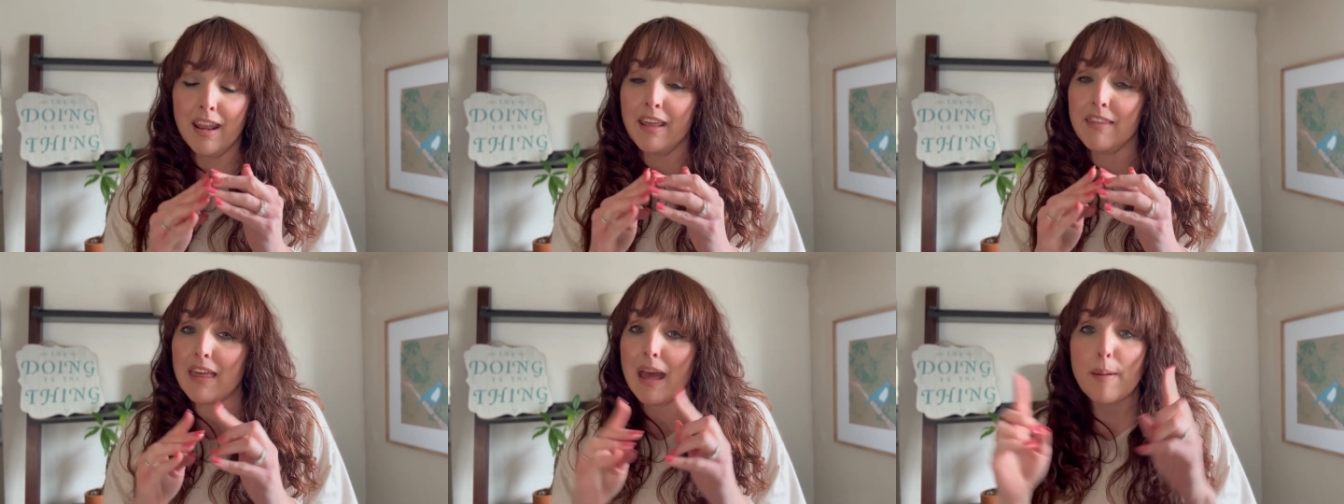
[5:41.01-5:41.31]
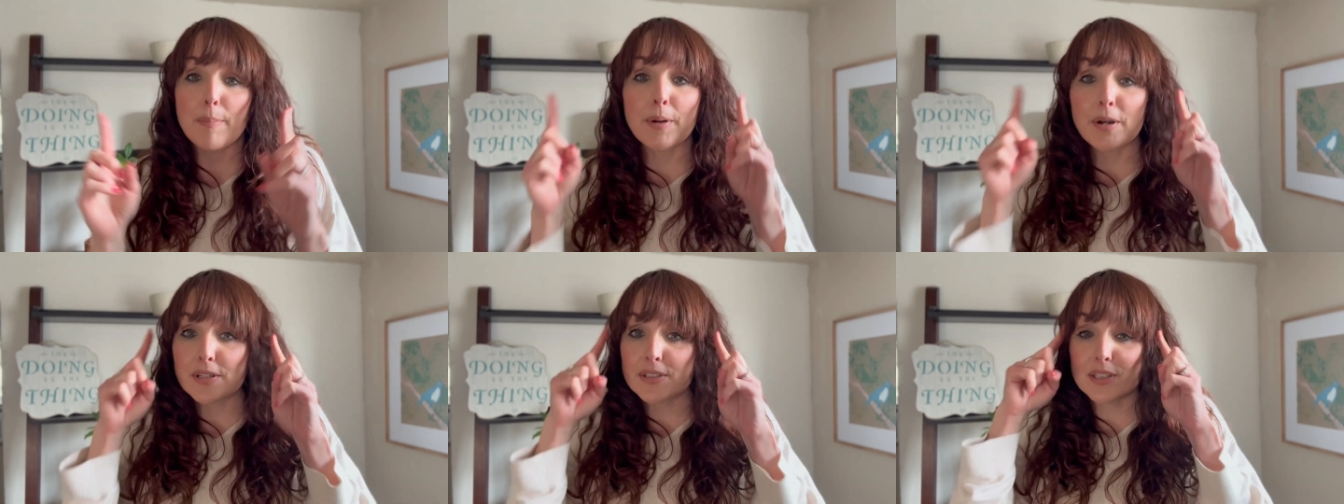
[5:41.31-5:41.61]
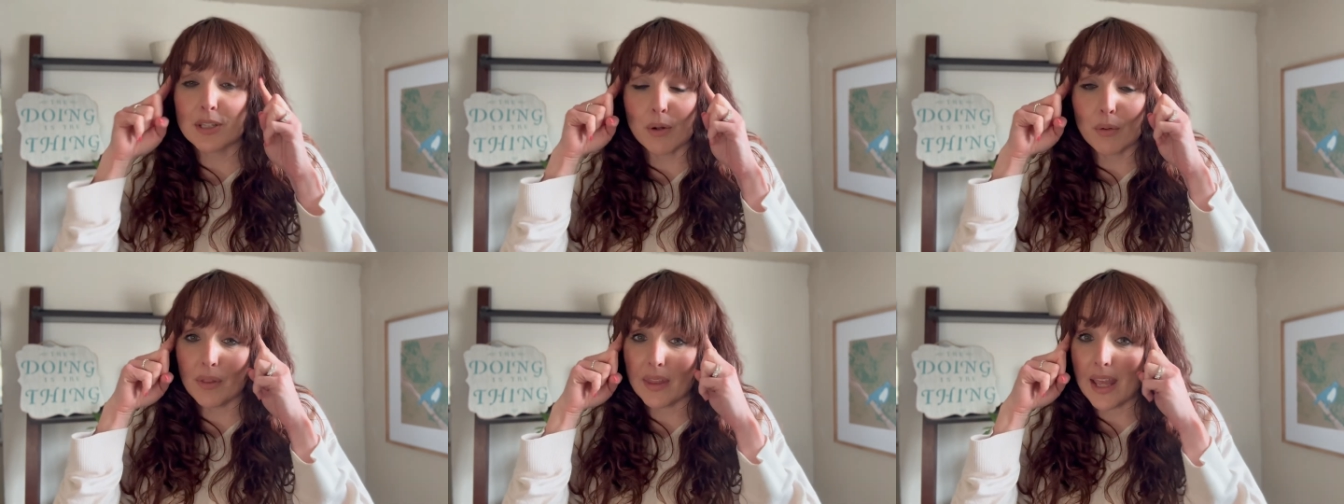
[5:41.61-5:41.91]
That
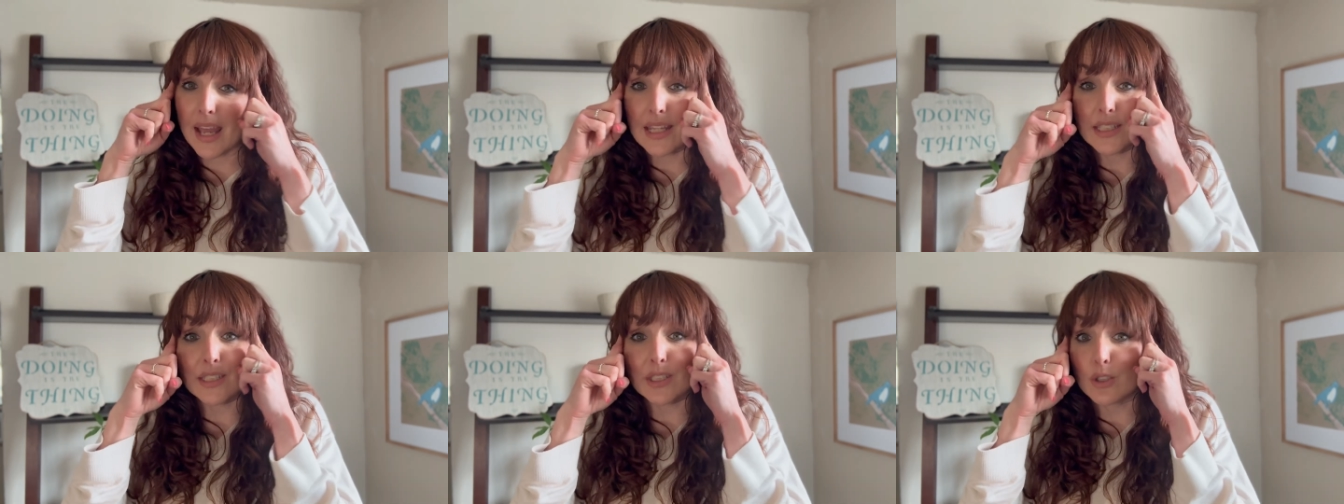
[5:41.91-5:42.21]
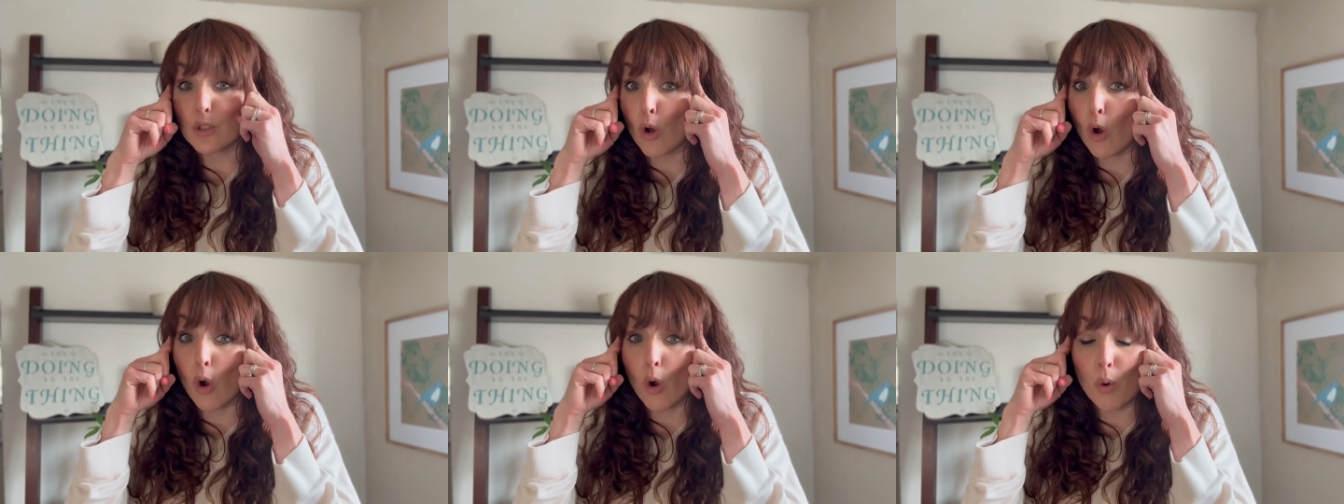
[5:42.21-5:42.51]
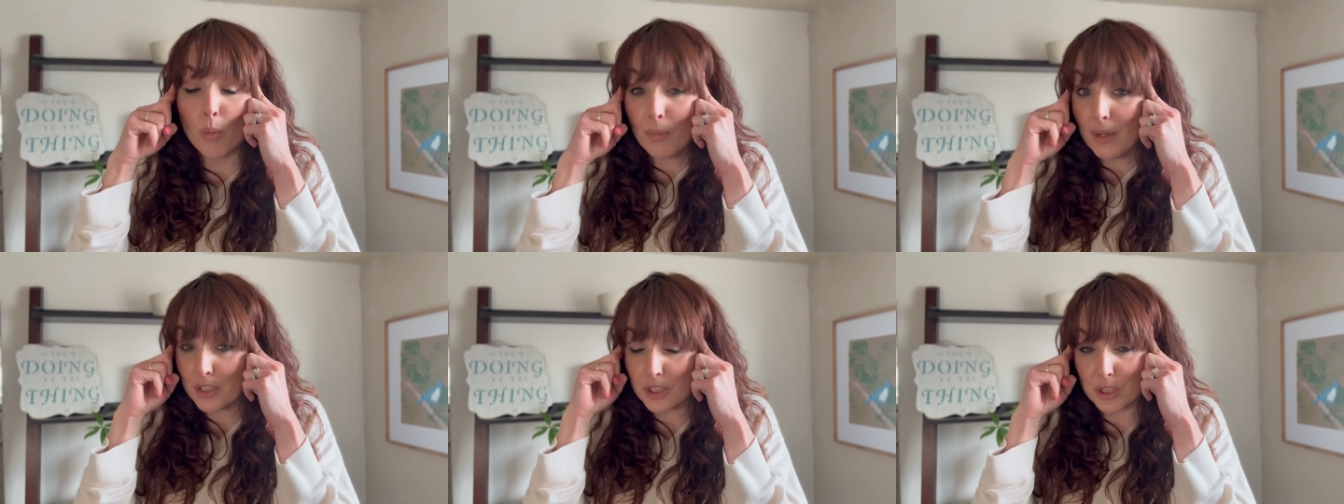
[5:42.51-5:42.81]
person only has so
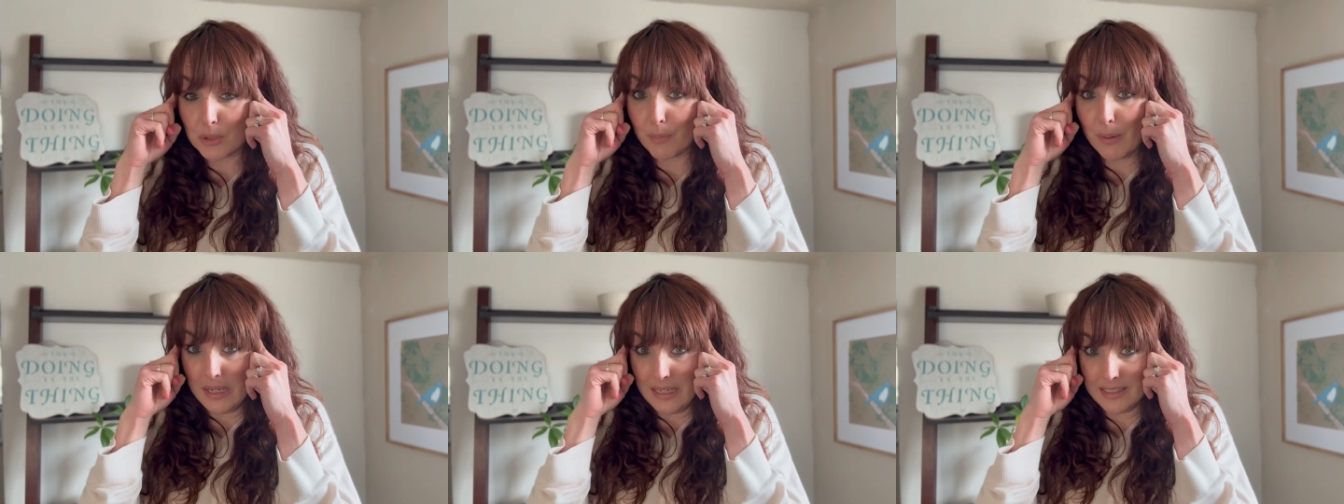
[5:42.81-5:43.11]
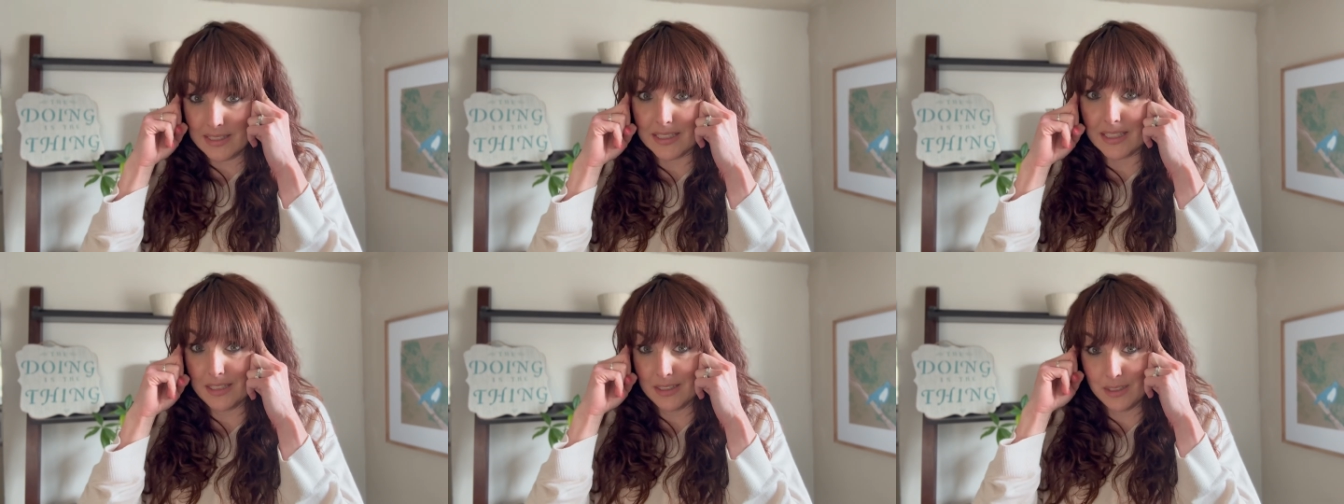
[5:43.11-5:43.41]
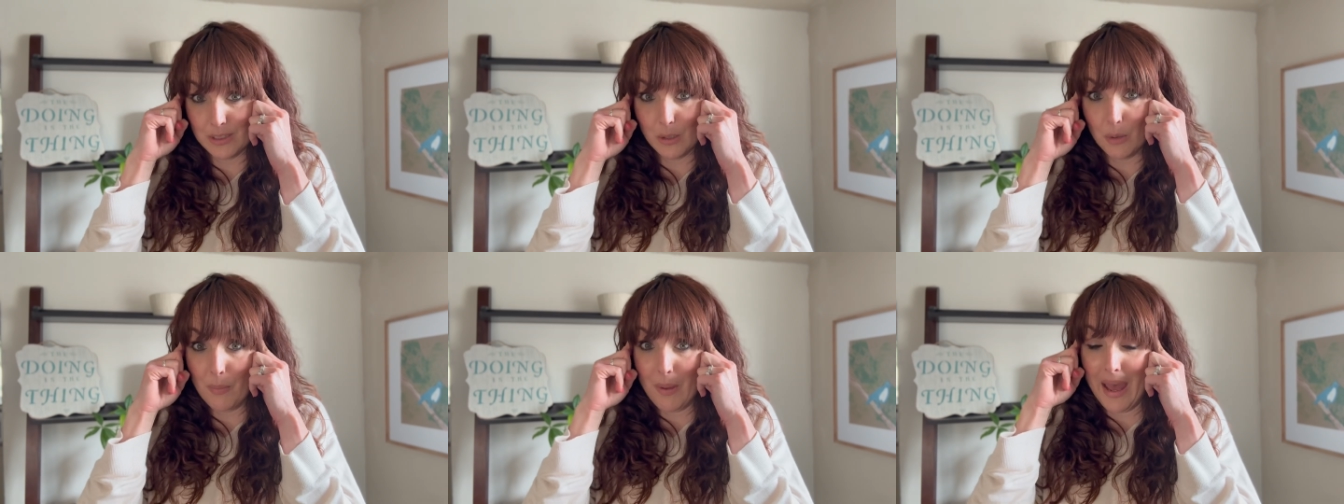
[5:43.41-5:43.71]
much space to
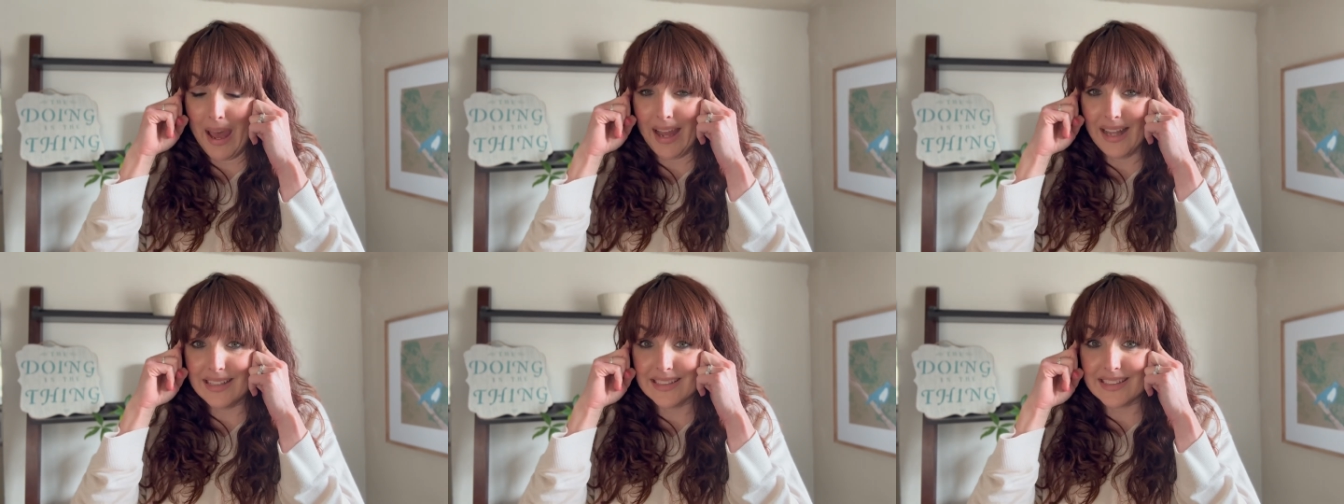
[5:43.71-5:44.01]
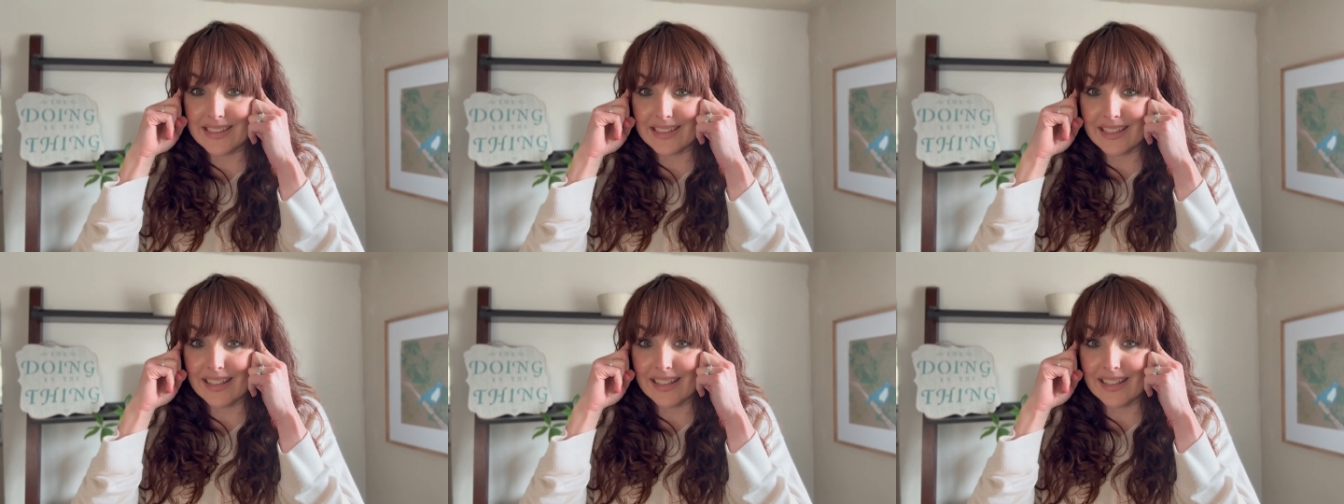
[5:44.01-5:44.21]
consume ads.